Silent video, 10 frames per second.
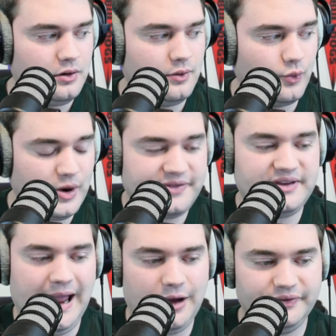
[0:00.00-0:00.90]
with
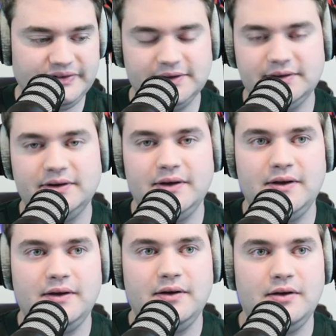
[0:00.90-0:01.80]
Townsend
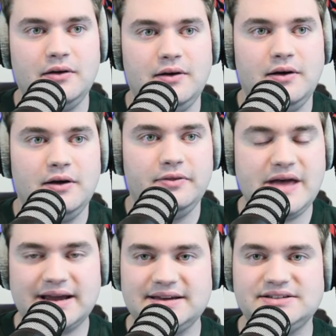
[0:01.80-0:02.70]

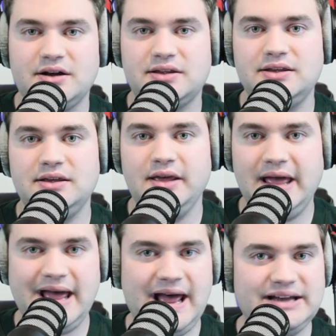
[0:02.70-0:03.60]
that Kentucky
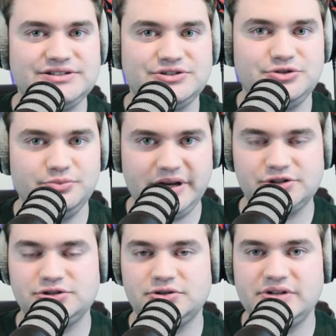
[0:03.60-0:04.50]
has to
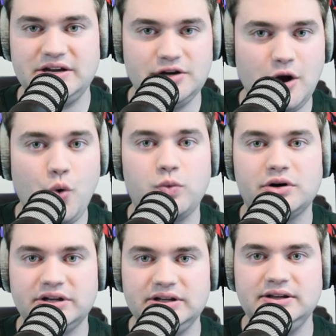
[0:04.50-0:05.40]
make sure they know where
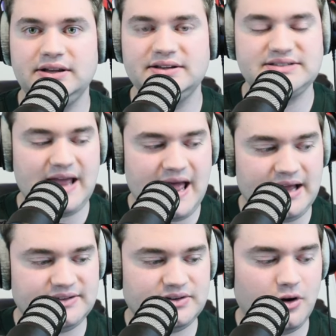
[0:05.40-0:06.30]
he is
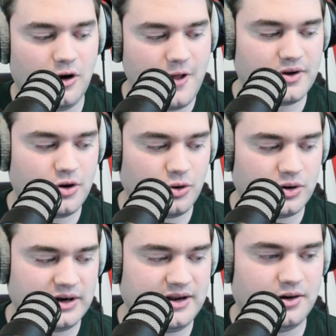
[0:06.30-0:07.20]
at on the
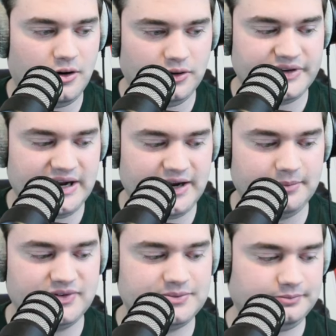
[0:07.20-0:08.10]
court at all times.